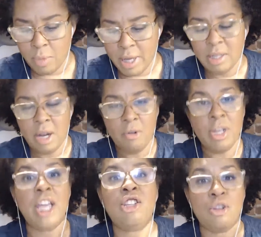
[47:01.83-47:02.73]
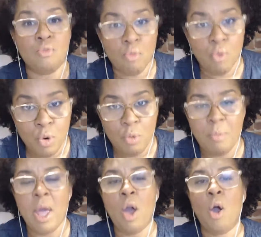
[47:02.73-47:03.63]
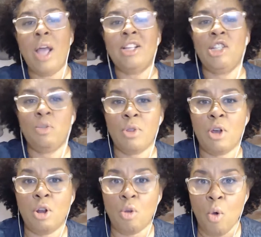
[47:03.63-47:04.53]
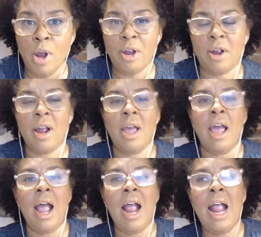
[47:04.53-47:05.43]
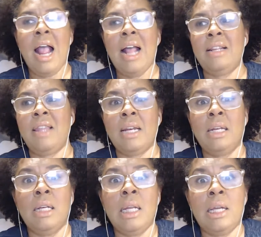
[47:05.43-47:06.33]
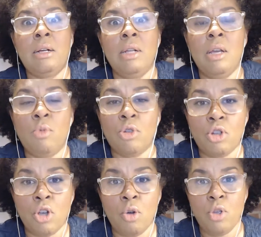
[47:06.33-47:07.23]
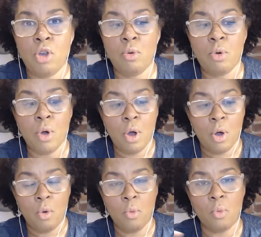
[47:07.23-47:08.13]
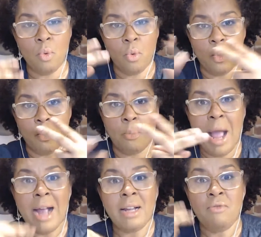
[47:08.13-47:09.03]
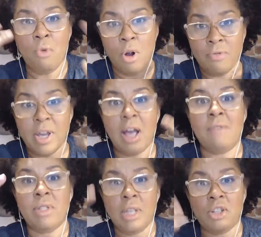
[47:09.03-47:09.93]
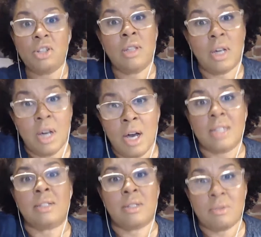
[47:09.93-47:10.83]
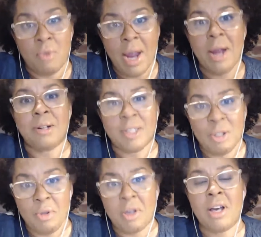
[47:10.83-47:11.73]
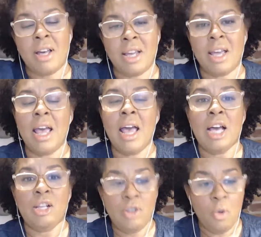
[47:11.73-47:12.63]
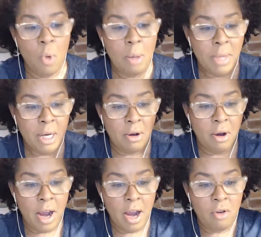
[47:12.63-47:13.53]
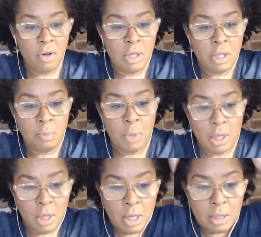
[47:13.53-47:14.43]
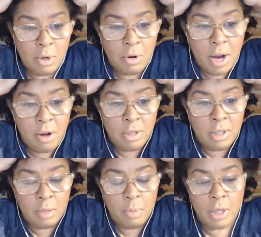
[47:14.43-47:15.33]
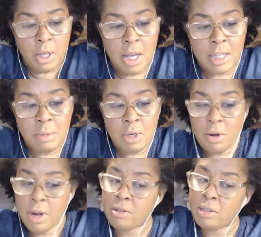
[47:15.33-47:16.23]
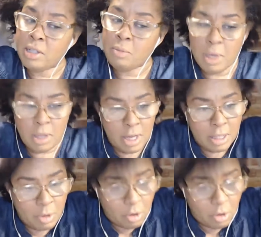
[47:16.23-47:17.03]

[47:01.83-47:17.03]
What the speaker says: interrogation room and she's with her lawyer, and they literally will show you back and forth the conversations, the cuts, right? So they're cutting. So 1 minute her hair is this big, the next minute her hair is this big, the next minute her hair is this big, the next minute her